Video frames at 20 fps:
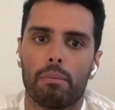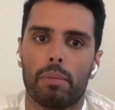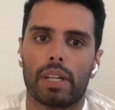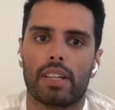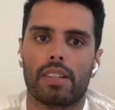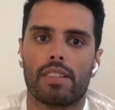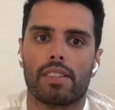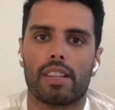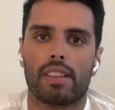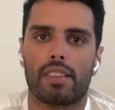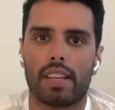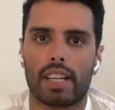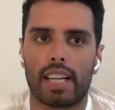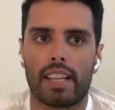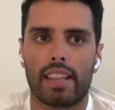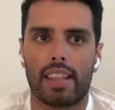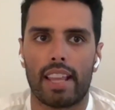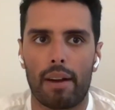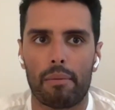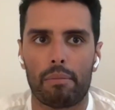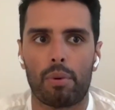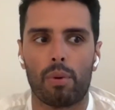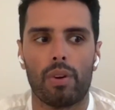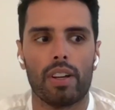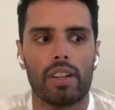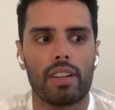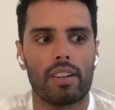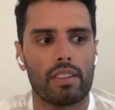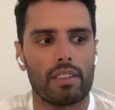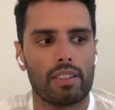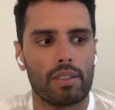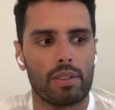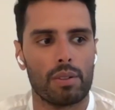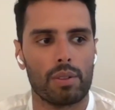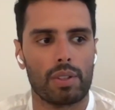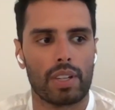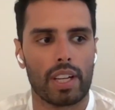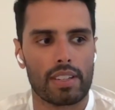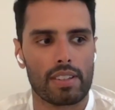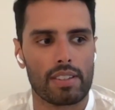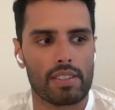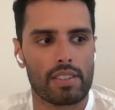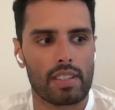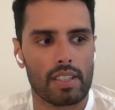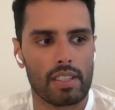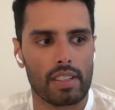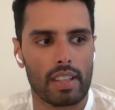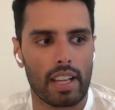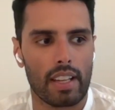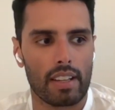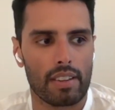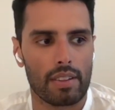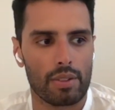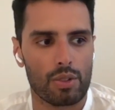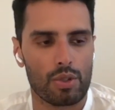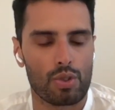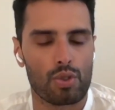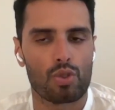because I think at that point you get to see that there's